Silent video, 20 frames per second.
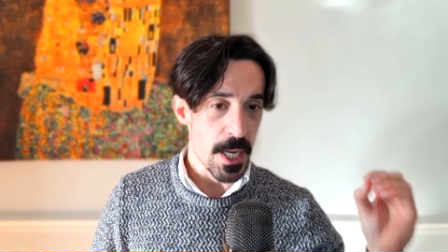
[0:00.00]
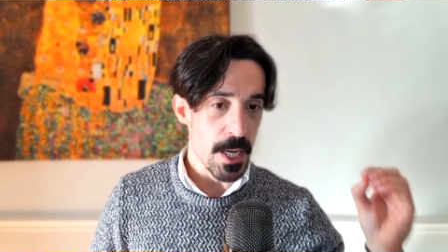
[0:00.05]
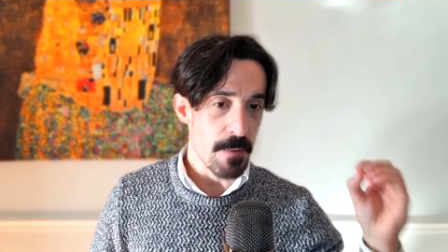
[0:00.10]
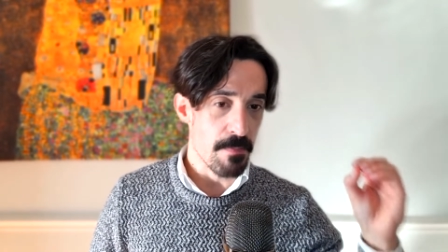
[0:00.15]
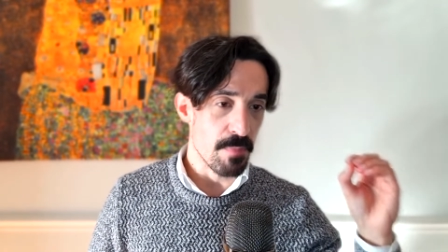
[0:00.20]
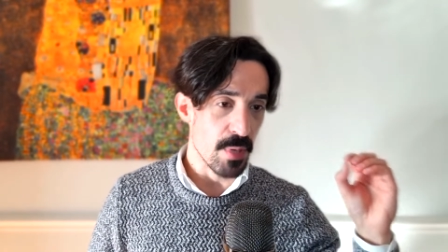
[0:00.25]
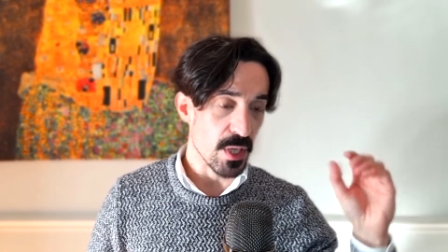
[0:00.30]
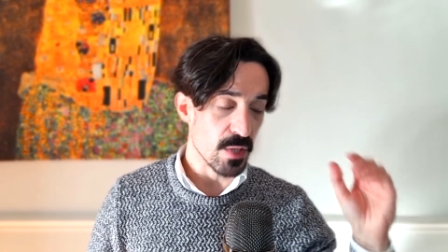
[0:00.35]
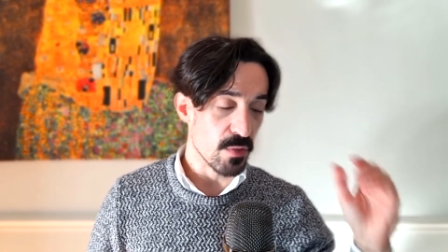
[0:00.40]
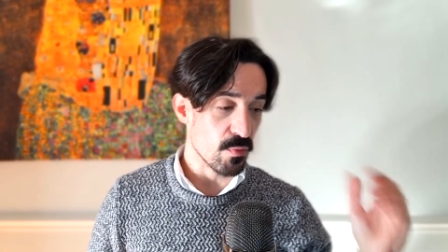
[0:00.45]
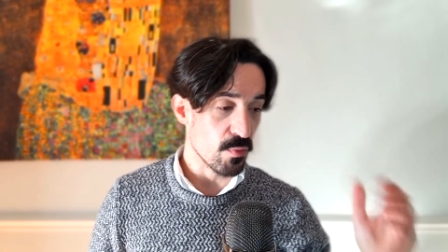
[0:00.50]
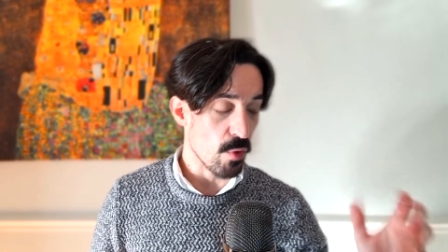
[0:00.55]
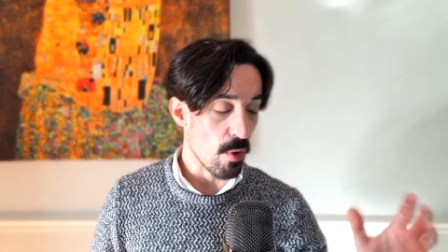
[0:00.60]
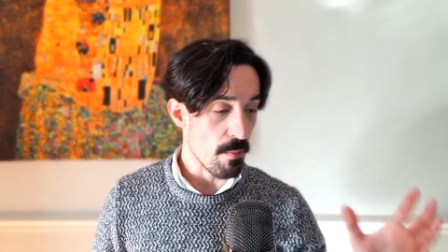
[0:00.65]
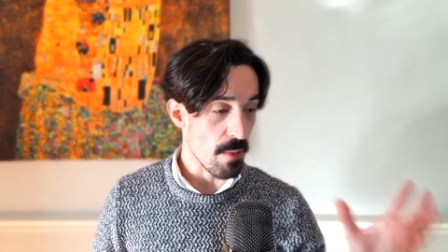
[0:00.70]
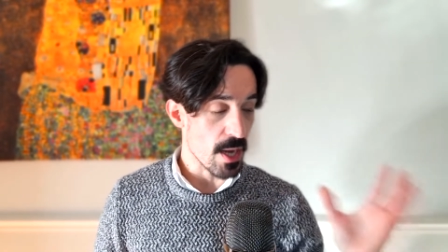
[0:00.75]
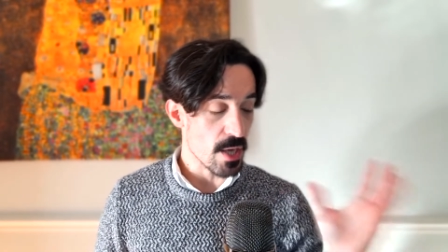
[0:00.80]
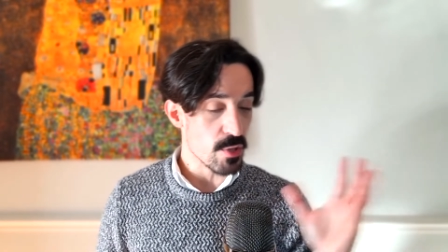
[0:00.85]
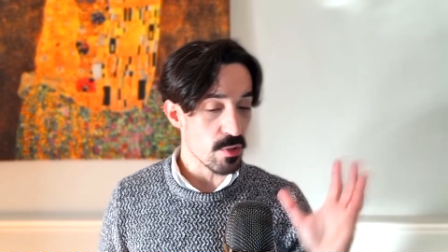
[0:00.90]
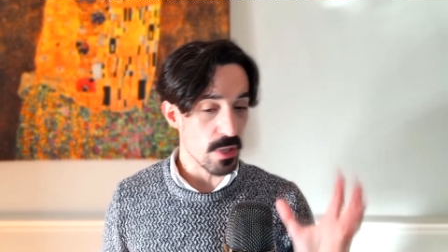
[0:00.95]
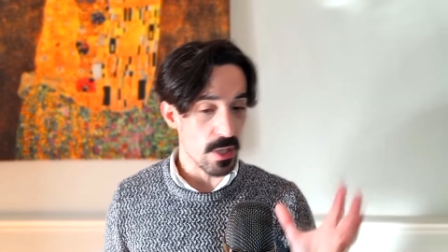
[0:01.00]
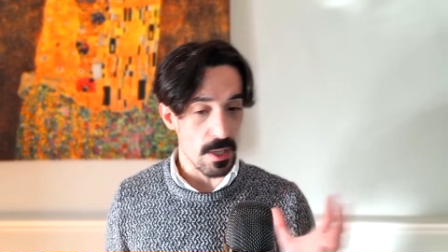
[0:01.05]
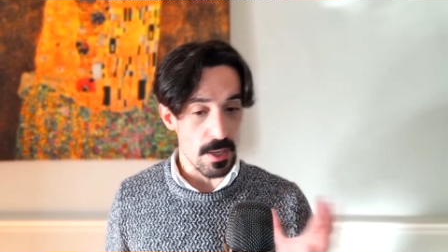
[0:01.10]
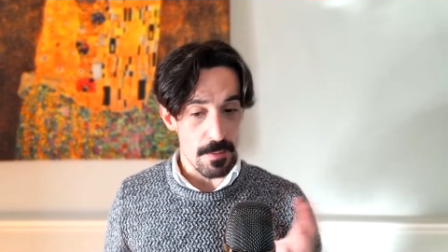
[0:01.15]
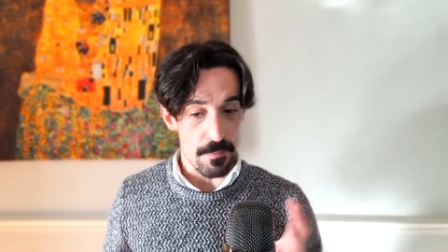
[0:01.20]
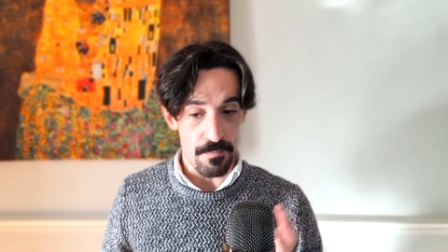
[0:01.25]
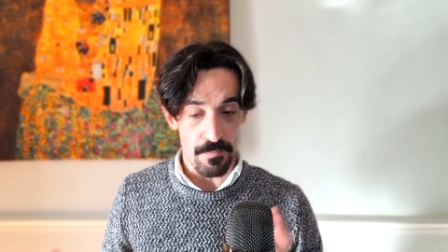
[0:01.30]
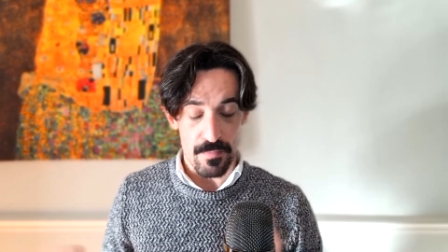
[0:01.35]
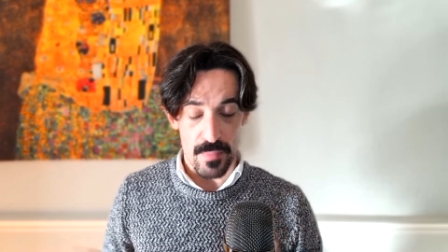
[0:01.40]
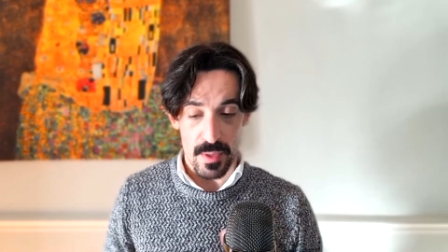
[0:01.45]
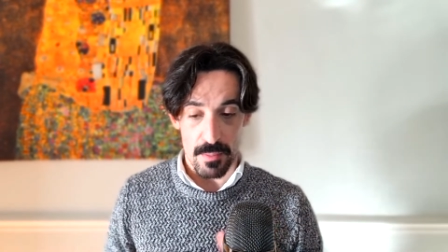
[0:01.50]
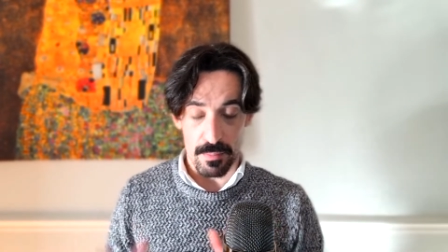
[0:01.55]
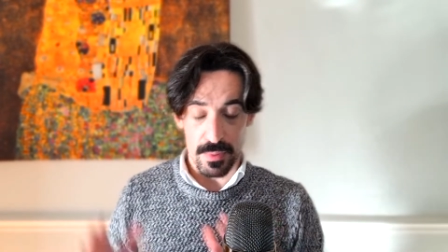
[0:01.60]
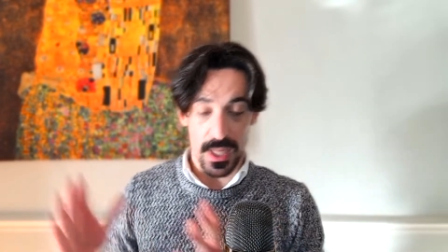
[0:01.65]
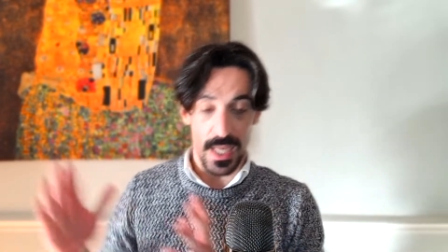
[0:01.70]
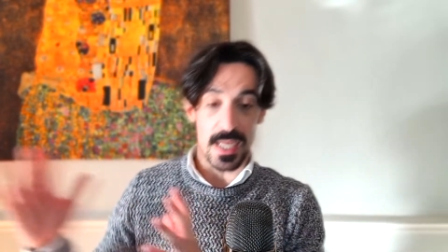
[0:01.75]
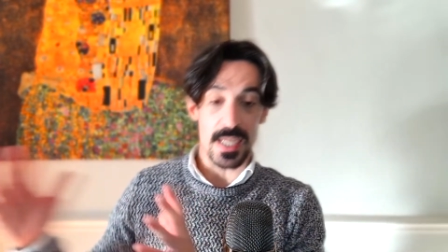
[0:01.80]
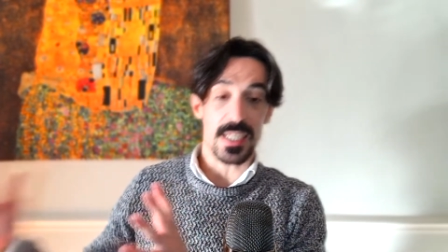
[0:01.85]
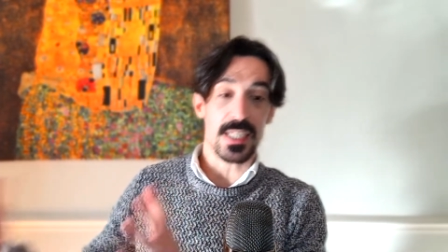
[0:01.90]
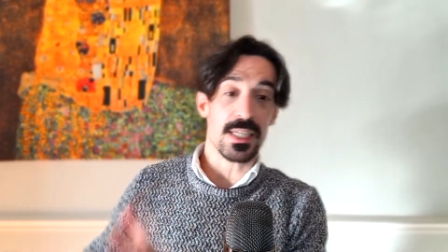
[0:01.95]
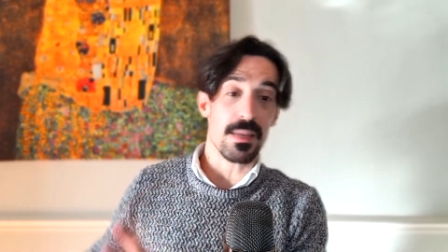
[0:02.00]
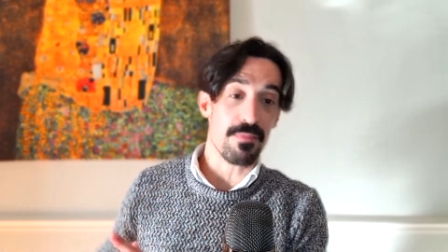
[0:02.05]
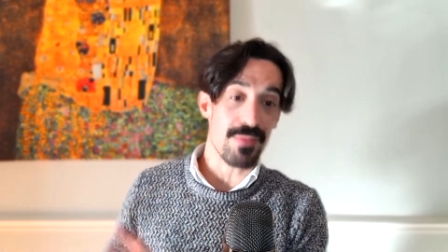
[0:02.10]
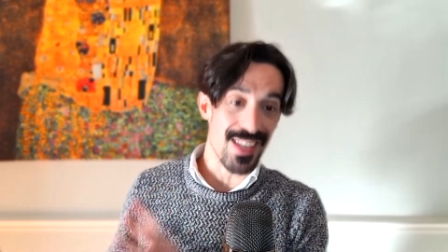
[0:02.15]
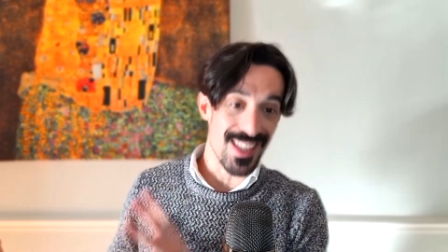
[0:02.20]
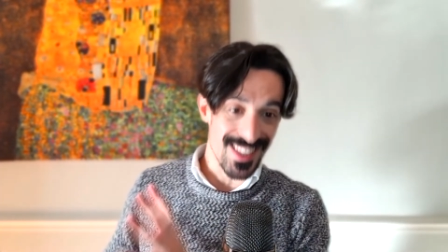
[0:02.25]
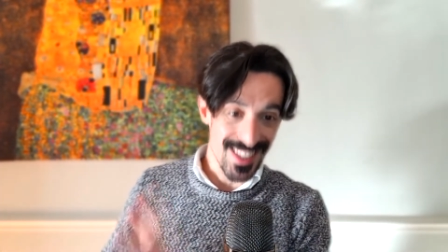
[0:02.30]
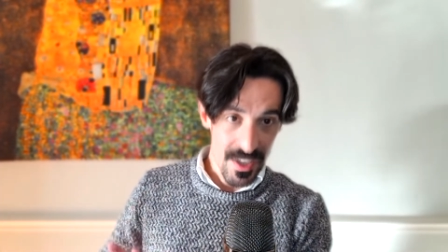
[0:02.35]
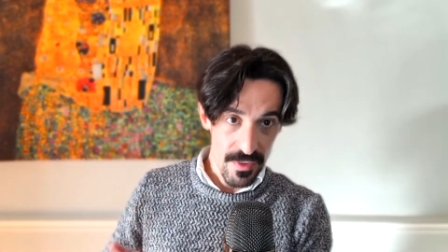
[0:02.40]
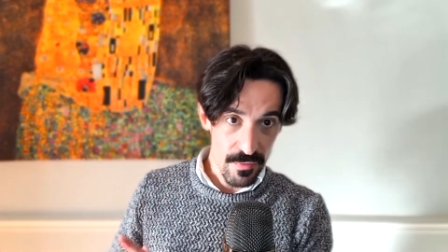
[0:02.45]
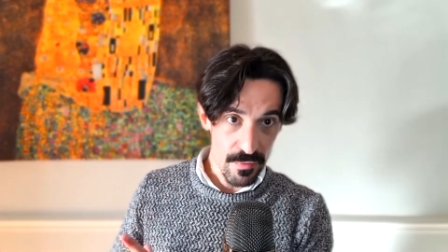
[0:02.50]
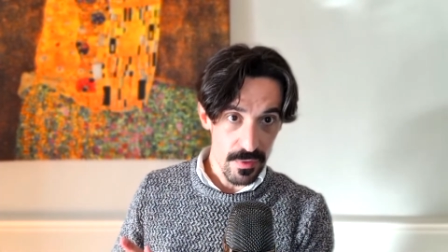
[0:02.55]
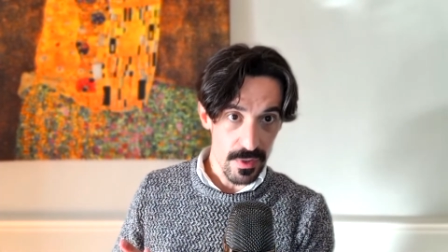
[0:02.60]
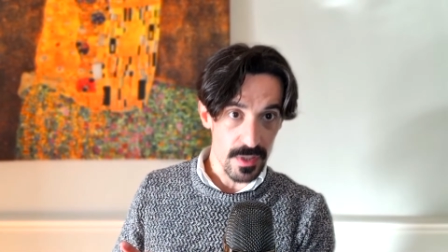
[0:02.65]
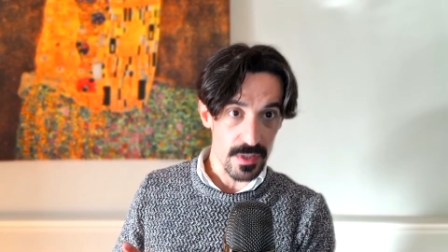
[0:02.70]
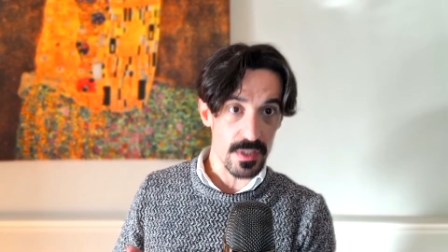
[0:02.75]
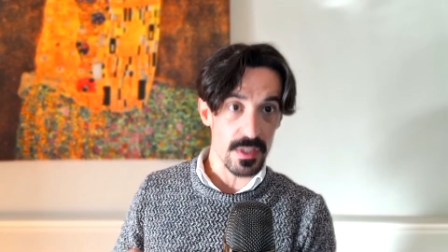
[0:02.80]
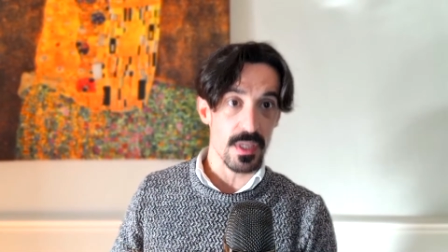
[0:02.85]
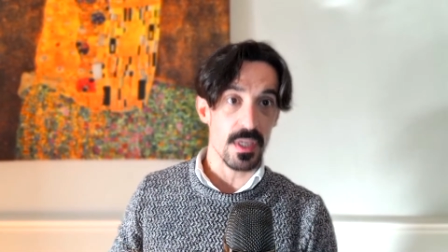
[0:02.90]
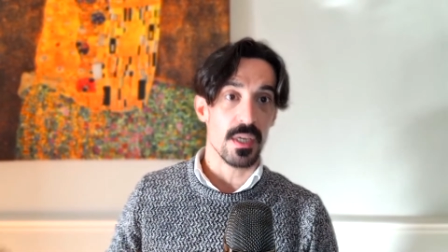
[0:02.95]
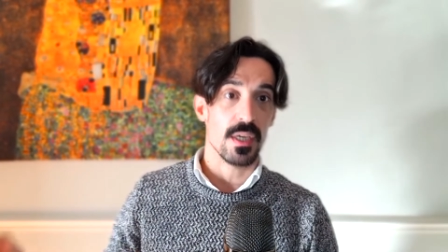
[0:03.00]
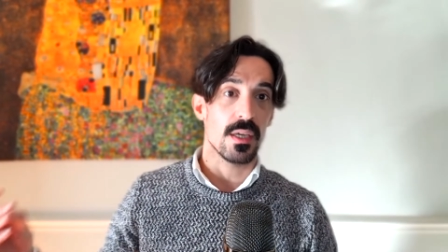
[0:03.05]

but from actually playing something different.